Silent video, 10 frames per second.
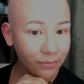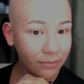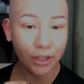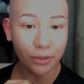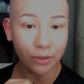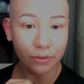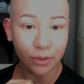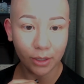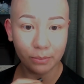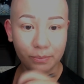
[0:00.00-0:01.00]
They're not
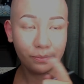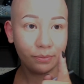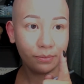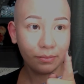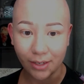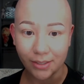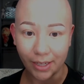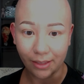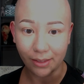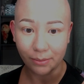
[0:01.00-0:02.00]
uniform, but we're
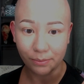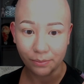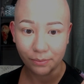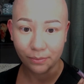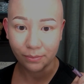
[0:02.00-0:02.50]
gonna take them.